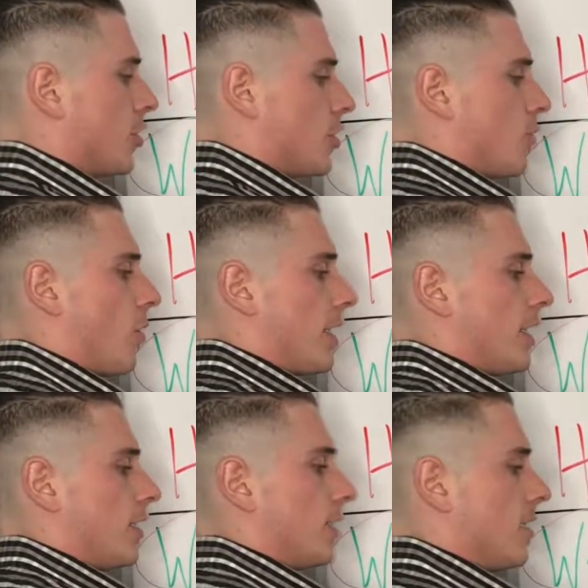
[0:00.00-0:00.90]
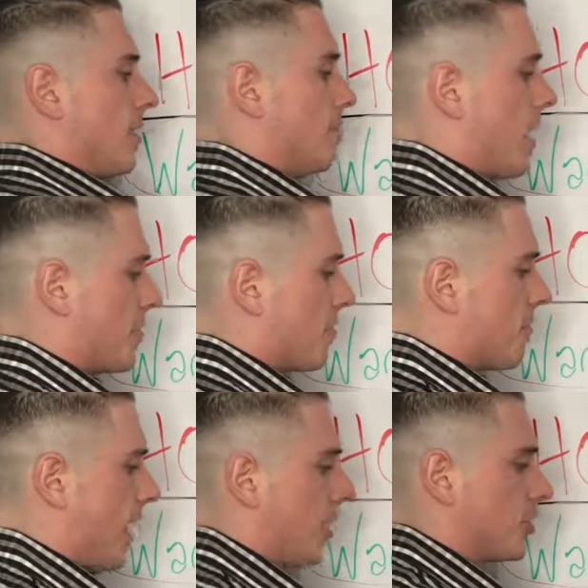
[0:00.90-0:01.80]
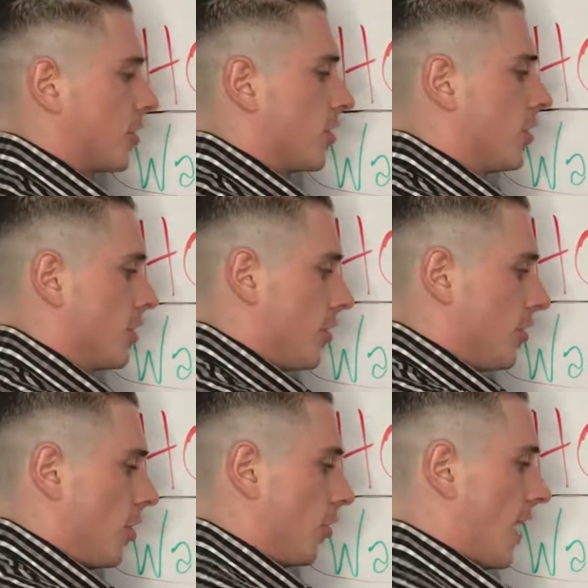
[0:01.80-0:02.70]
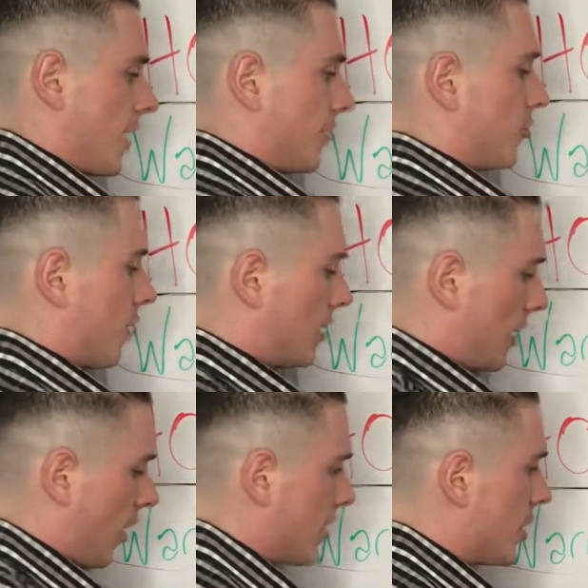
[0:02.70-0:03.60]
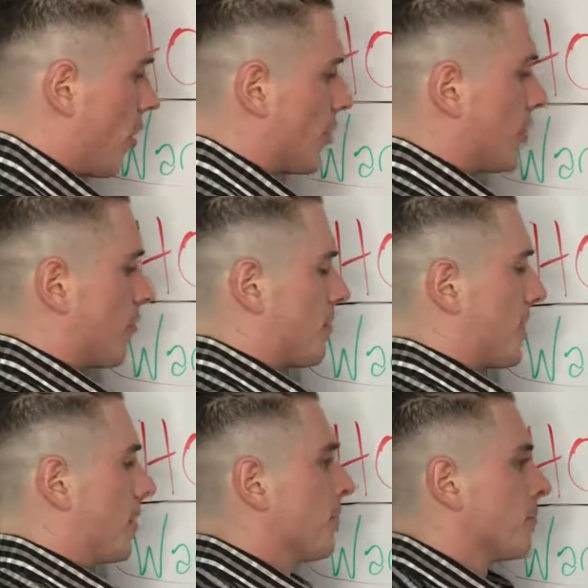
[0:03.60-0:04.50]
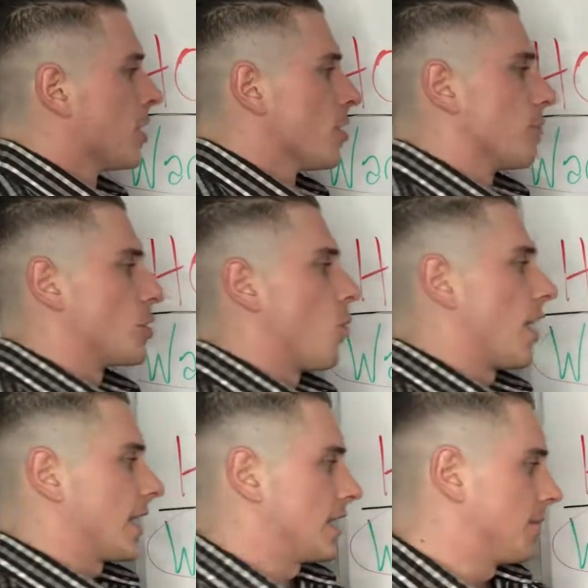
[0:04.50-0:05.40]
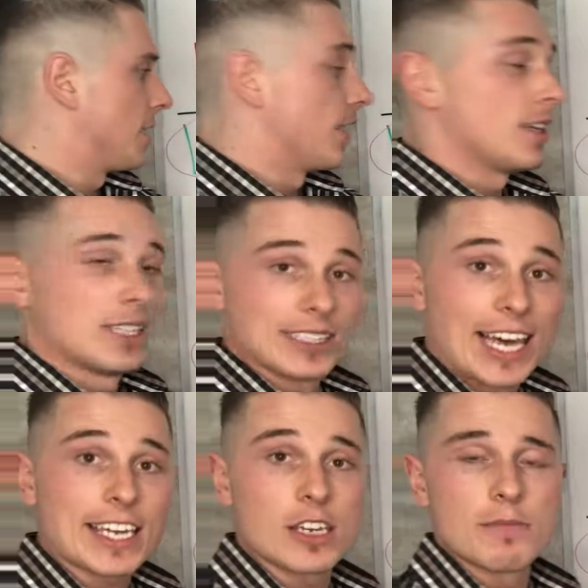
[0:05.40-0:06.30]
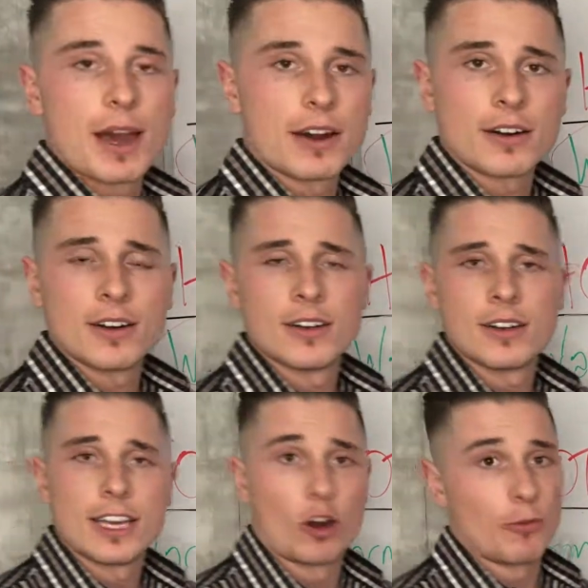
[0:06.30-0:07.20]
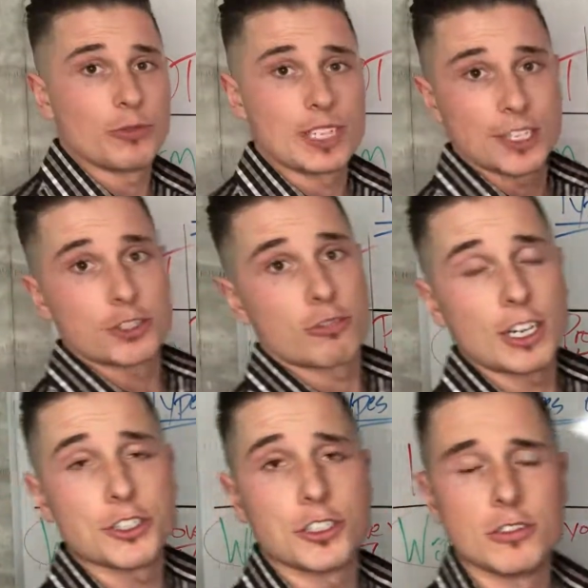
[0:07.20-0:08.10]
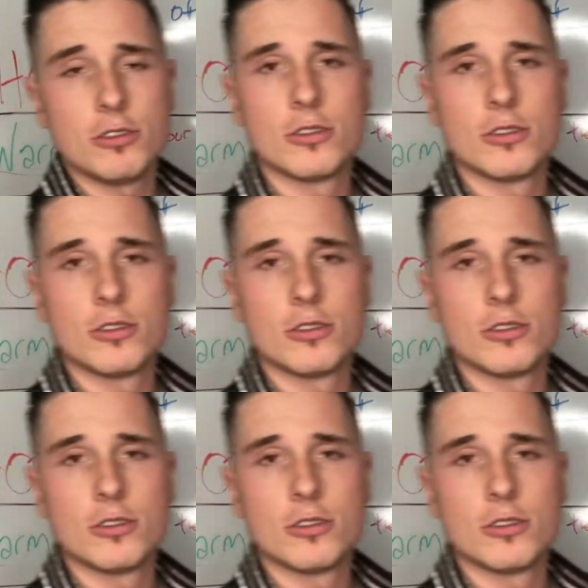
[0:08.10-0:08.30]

You want to manufacture know, like, and trust. They already know you from here, but you want to get them to like you better and hopefully to trust you.